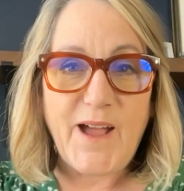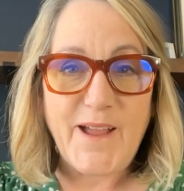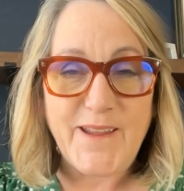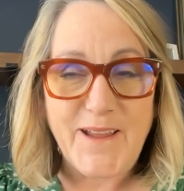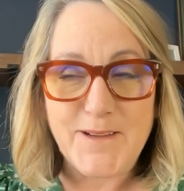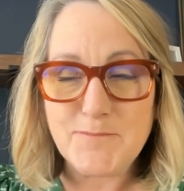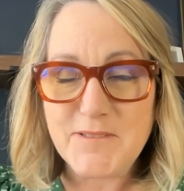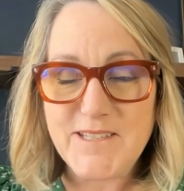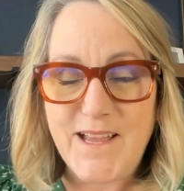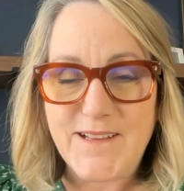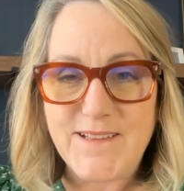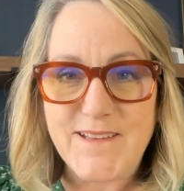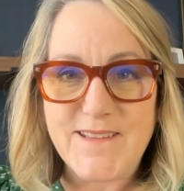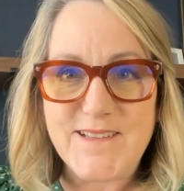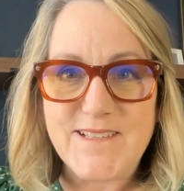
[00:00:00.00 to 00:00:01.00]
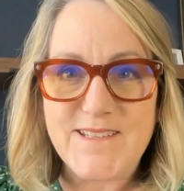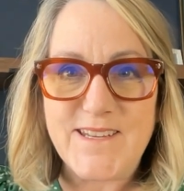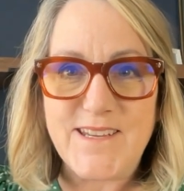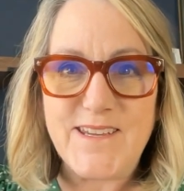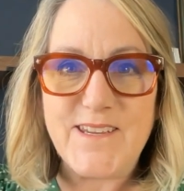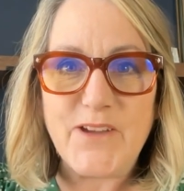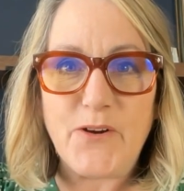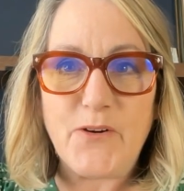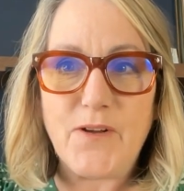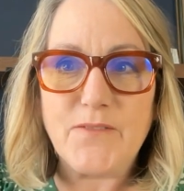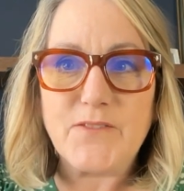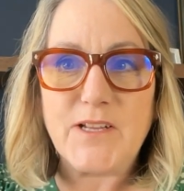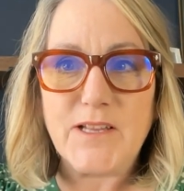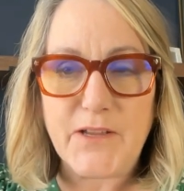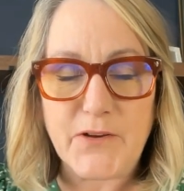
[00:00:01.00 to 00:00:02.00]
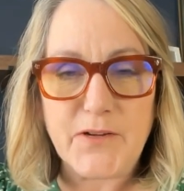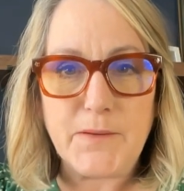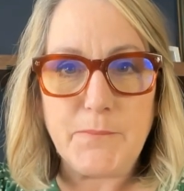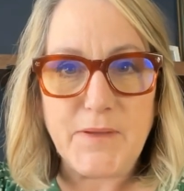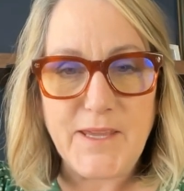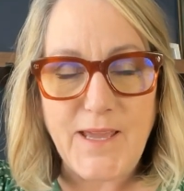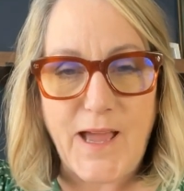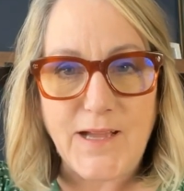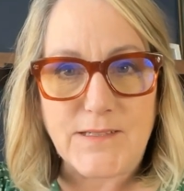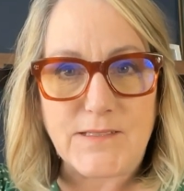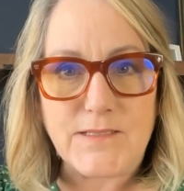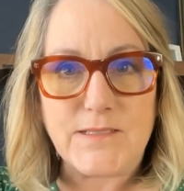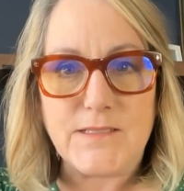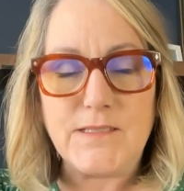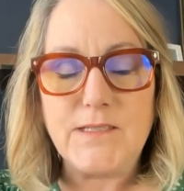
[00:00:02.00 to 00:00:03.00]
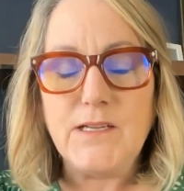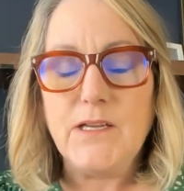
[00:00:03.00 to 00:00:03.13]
Hi, I'm Sally, the C E O of Clarity P X.